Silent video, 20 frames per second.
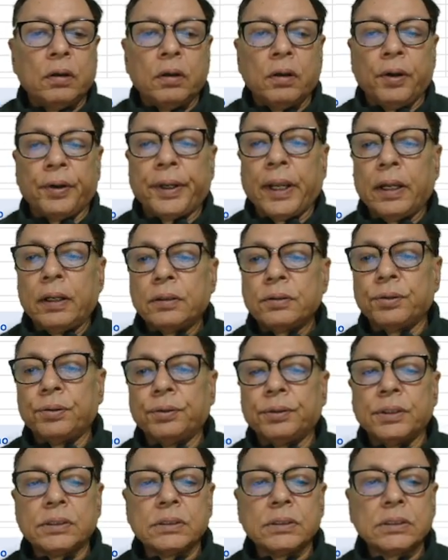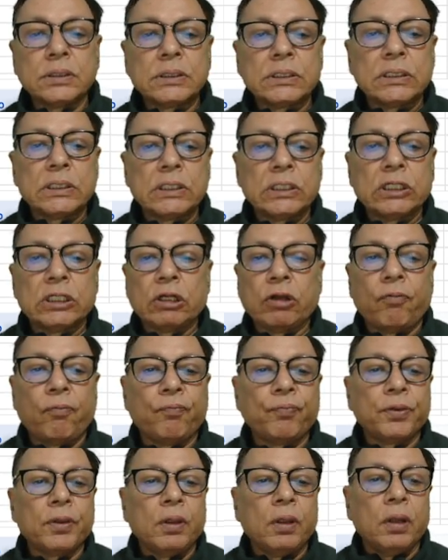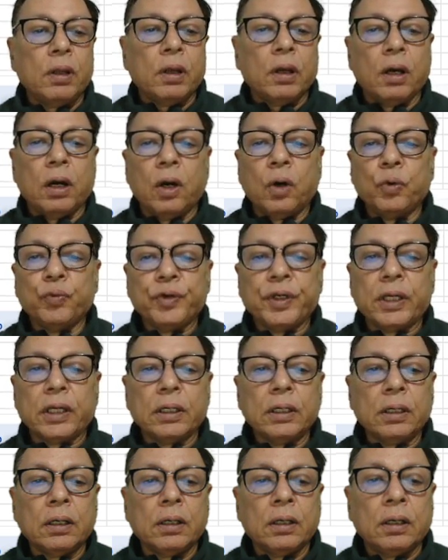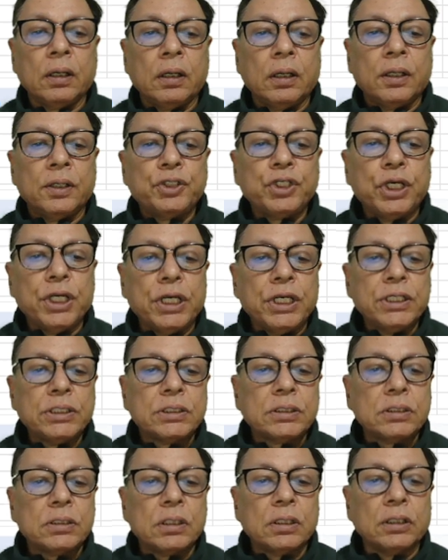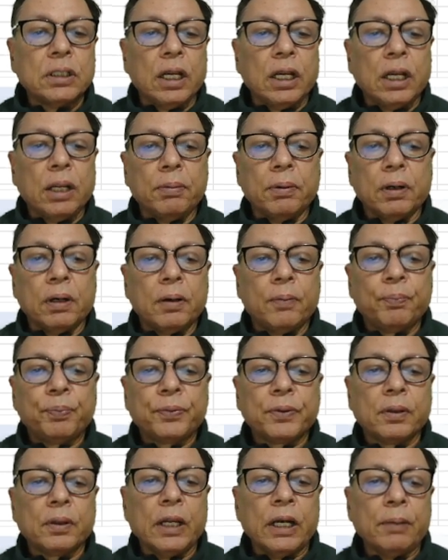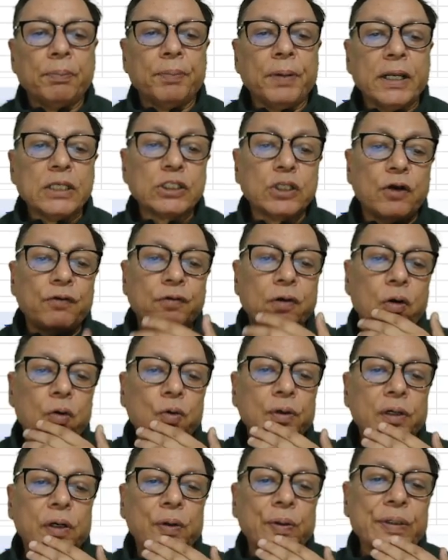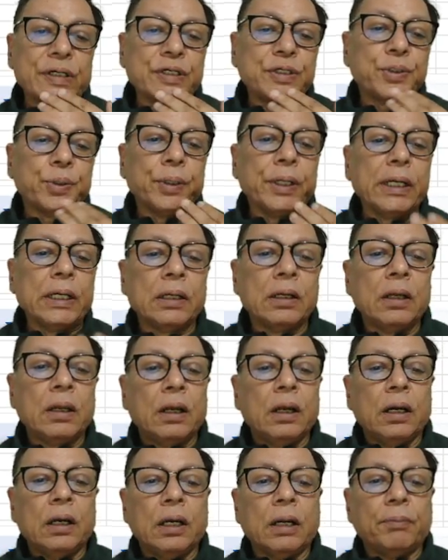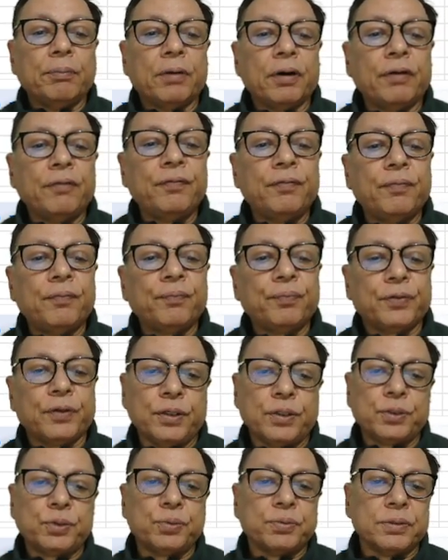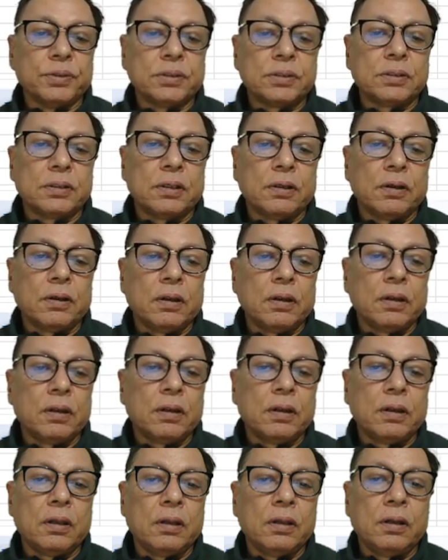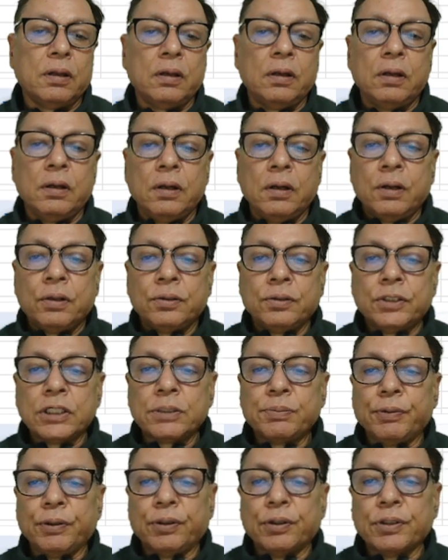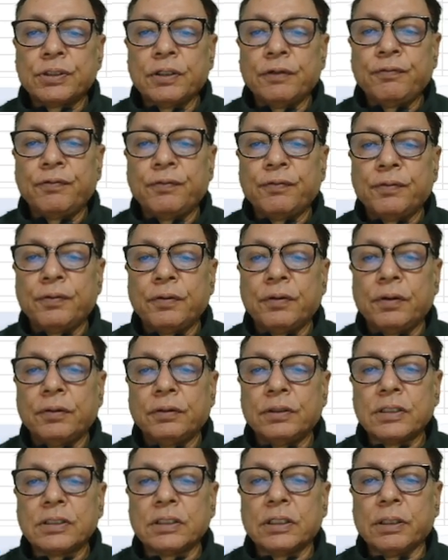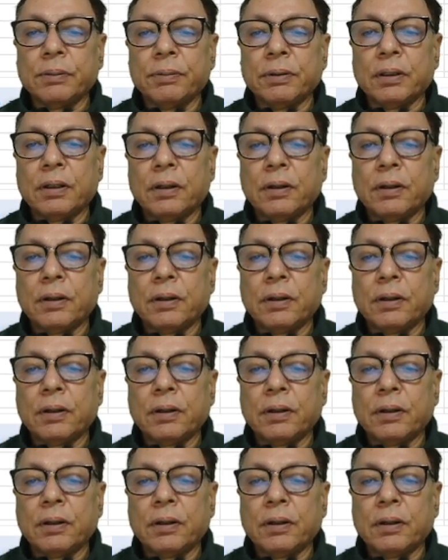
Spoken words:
Okay, so this is how we can change the label. In place of count, now it is showing number of students just because of this label.